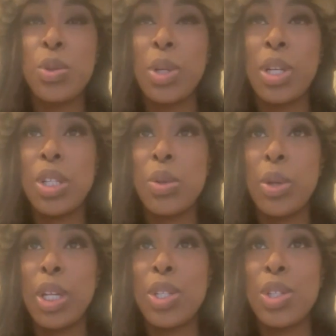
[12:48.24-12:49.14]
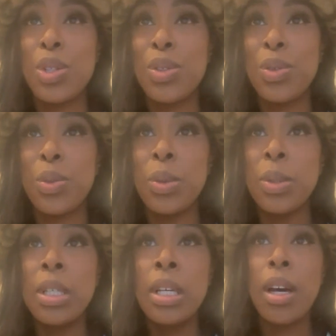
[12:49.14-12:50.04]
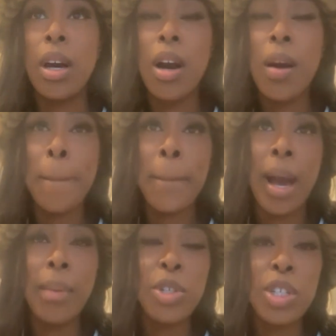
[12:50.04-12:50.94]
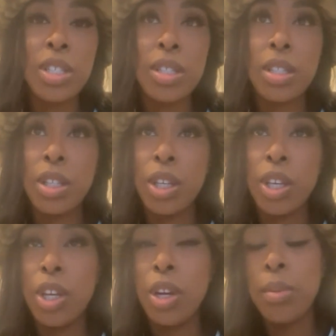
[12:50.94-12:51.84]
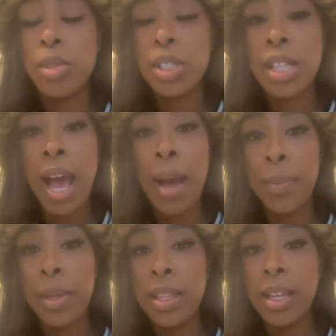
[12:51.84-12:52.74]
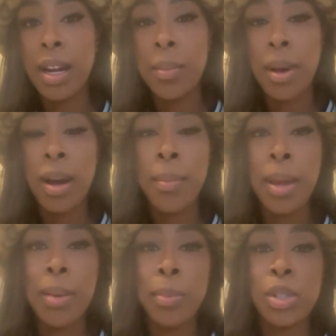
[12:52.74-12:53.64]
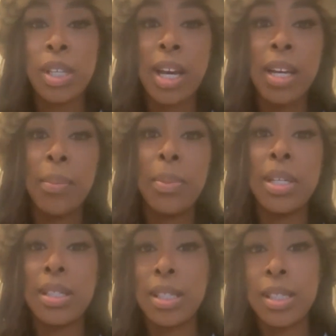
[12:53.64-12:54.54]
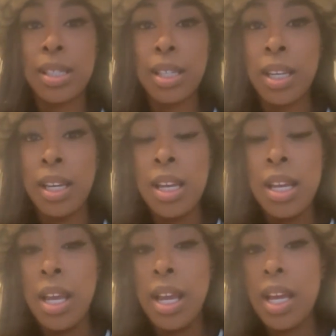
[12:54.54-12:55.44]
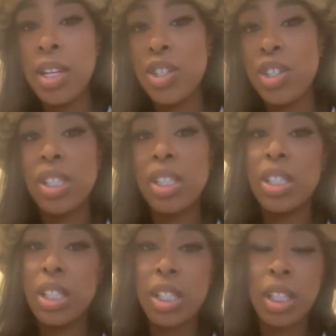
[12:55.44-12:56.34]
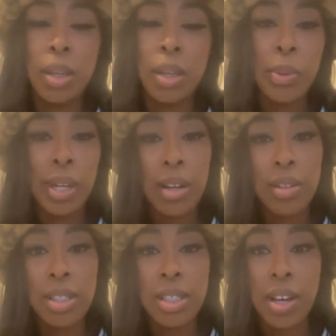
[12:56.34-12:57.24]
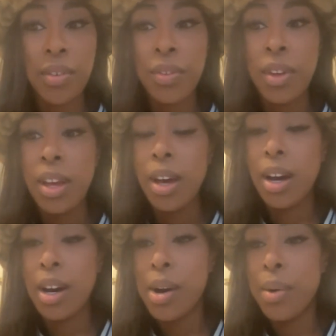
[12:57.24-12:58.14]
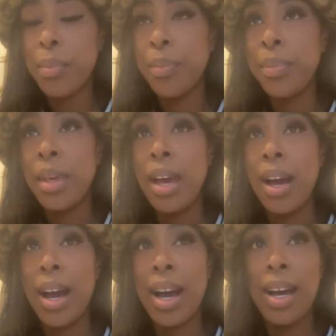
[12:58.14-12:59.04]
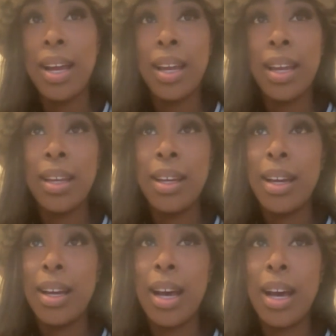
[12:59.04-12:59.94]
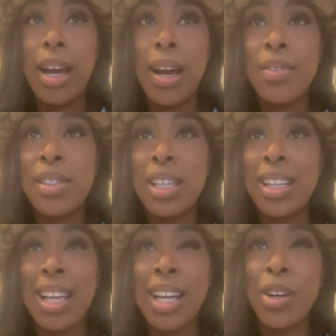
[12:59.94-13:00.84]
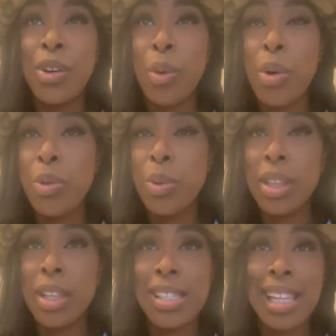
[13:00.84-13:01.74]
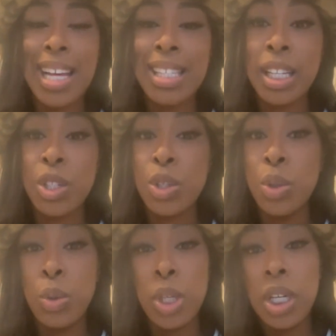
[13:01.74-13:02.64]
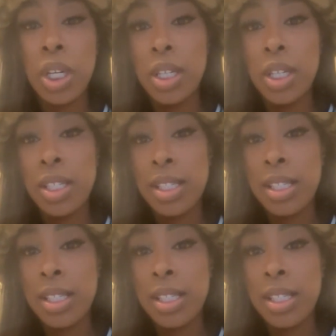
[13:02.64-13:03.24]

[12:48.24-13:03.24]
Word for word: that I achieved in 2022. I'm just, you know, I'm just happy that I'm able to kind of be consistent and just consistently put out stuff. I've seen a lot of growth within this last like